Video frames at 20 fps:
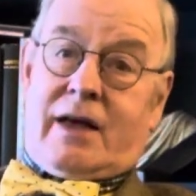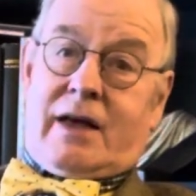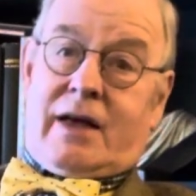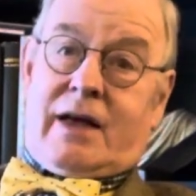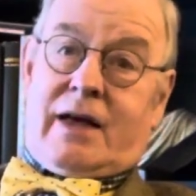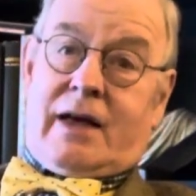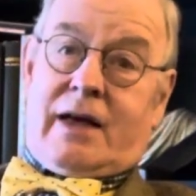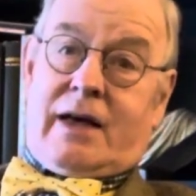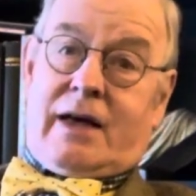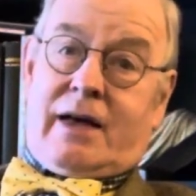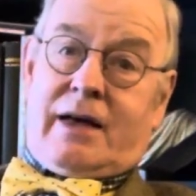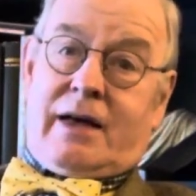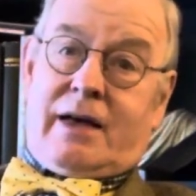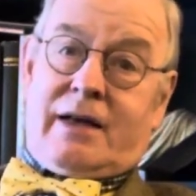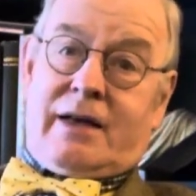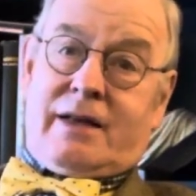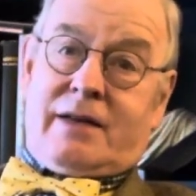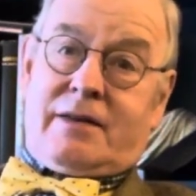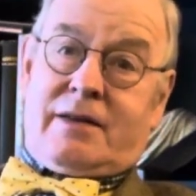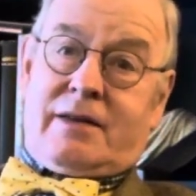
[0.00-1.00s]

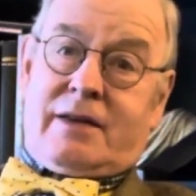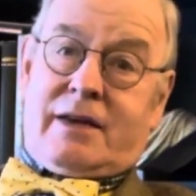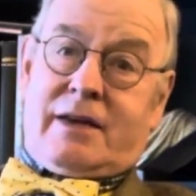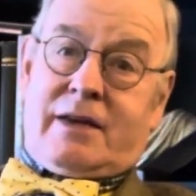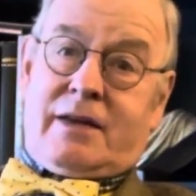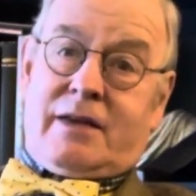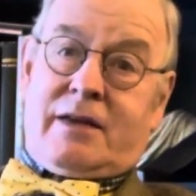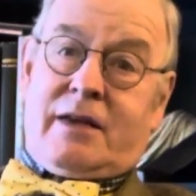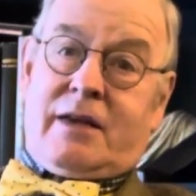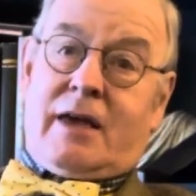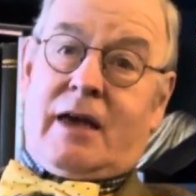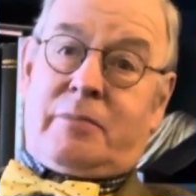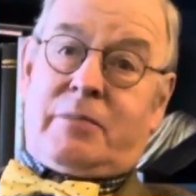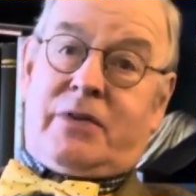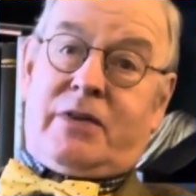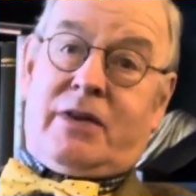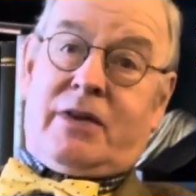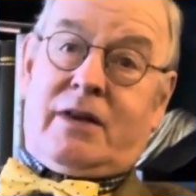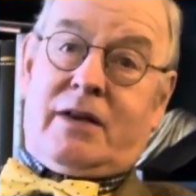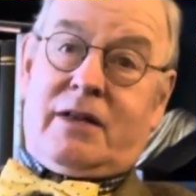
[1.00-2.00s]
and he
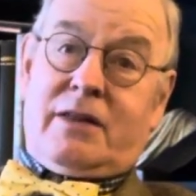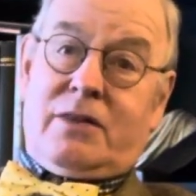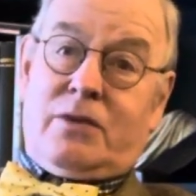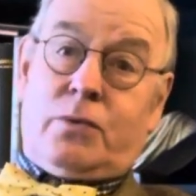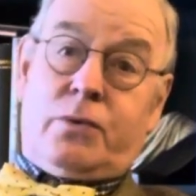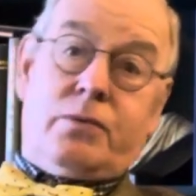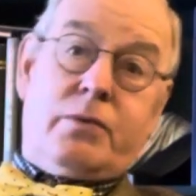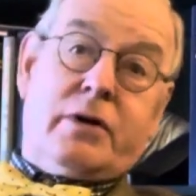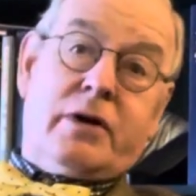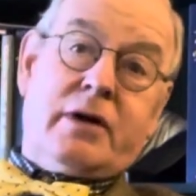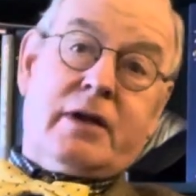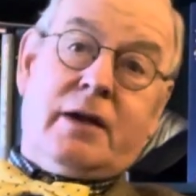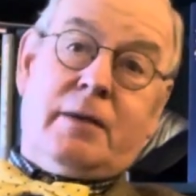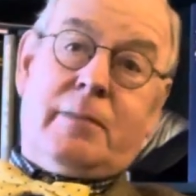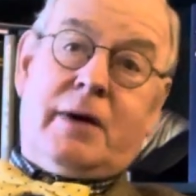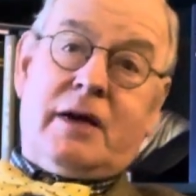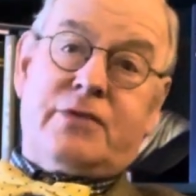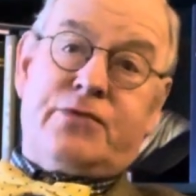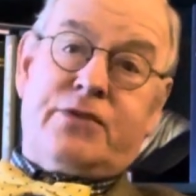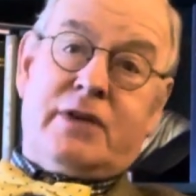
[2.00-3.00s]
kept the woodworking
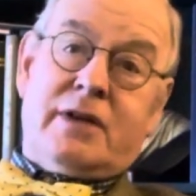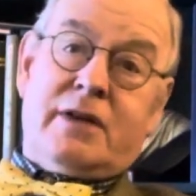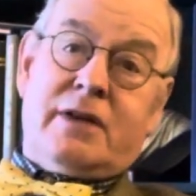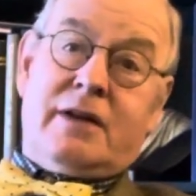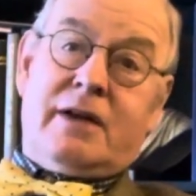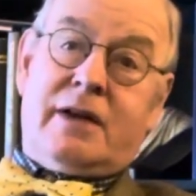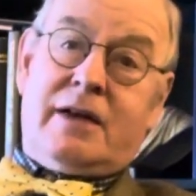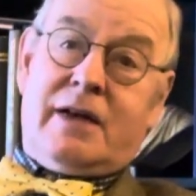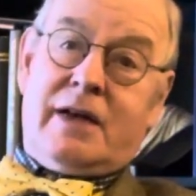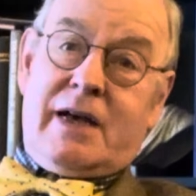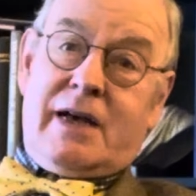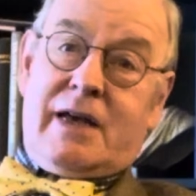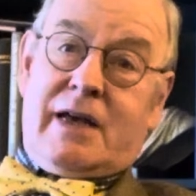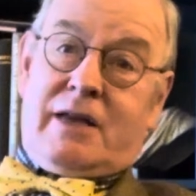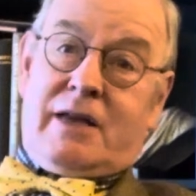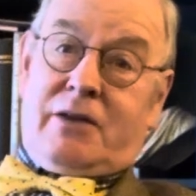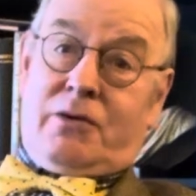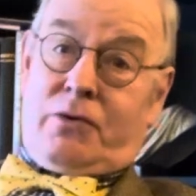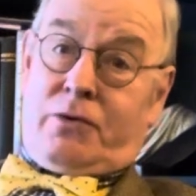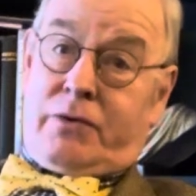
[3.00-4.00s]
magazine
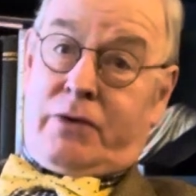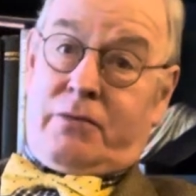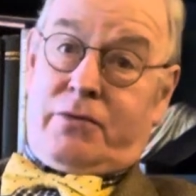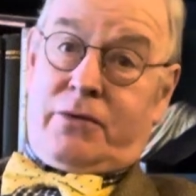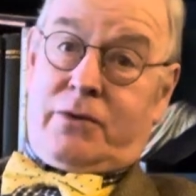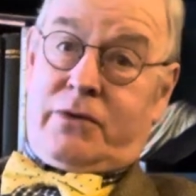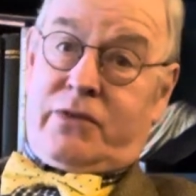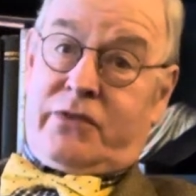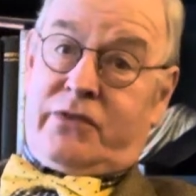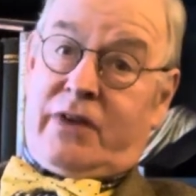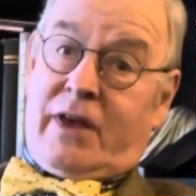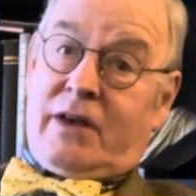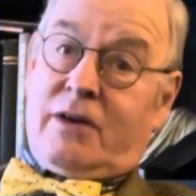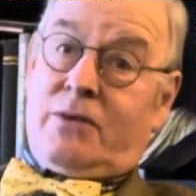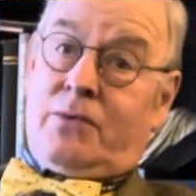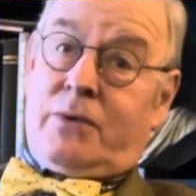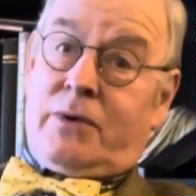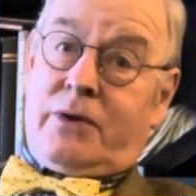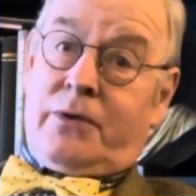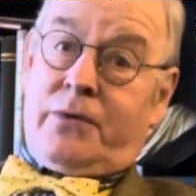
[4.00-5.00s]
growing through the Second
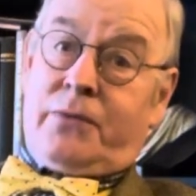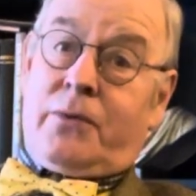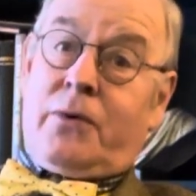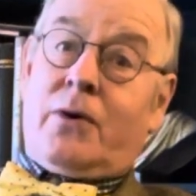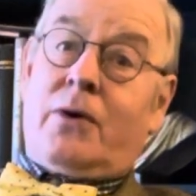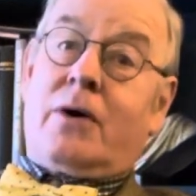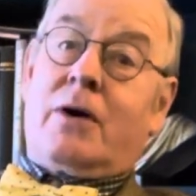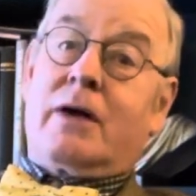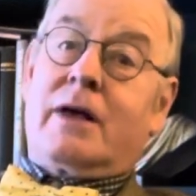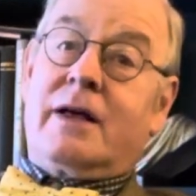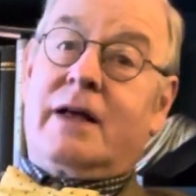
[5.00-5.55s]
World War.